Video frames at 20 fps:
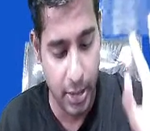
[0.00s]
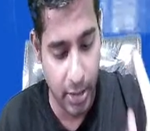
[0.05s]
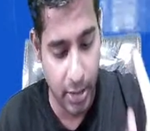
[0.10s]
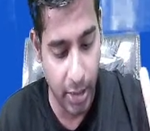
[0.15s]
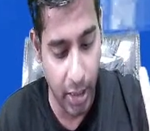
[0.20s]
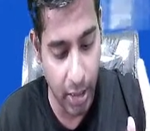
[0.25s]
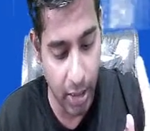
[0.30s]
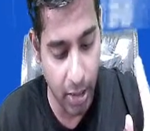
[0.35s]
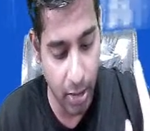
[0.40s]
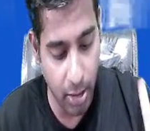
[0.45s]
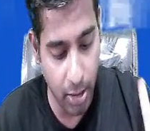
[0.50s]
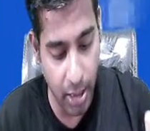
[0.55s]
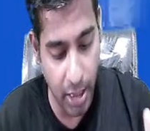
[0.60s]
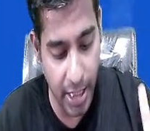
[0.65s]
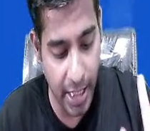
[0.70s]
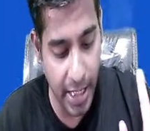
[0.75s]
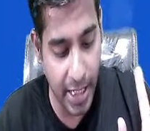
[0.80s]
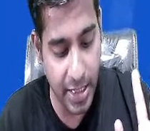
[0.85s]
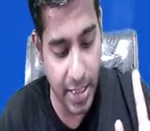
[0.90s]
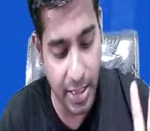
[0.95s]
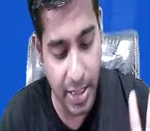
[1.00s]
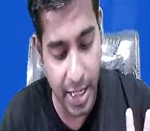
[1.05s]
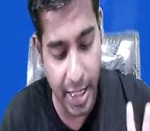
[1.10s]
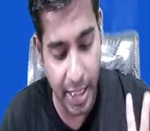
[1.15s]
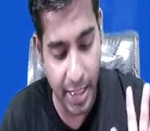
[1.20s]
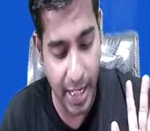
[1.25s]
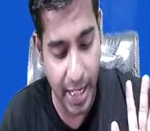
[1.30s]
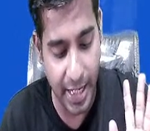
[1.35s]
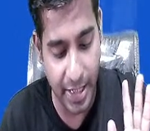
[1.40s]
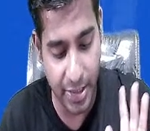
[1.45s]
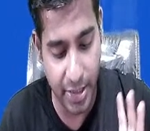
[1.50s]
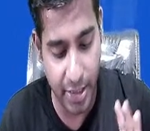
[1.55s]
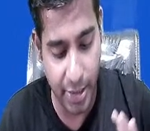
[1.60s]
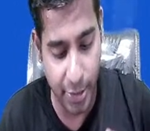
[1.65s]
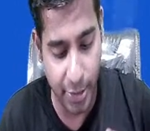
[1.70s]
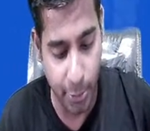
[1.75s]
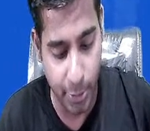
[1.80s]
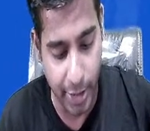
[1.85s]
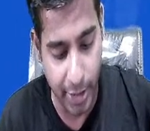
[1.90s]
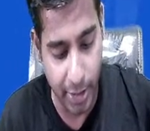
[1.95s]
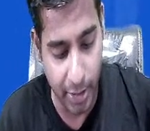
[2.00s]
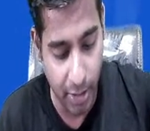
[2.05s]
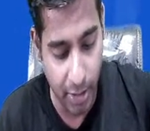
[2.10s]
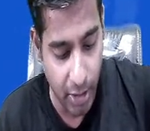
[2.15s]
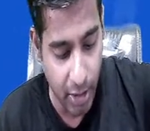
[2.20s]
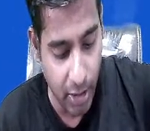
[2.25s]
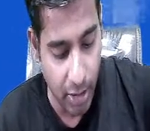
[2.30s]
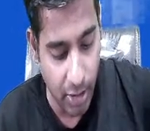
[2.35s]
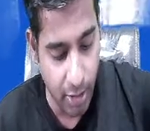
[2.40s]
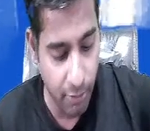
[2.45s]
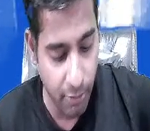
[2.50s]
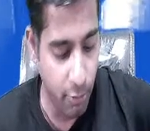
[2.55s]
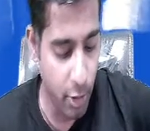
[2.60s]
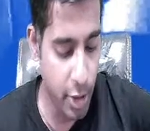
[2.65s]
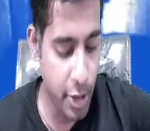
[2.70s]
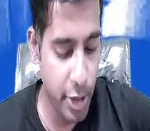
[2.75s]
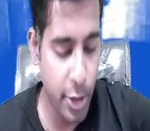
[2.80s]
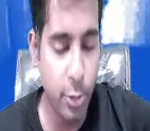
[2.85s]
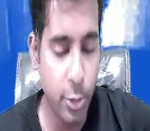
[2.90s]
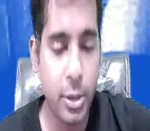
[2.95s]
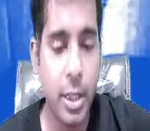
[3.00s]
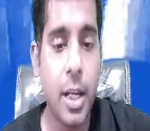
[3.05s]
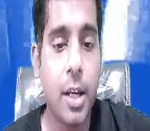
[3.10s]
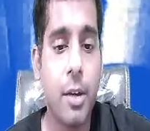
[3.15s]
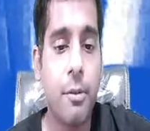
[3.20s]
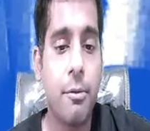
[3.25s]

The earliest date as the due date. What do you think?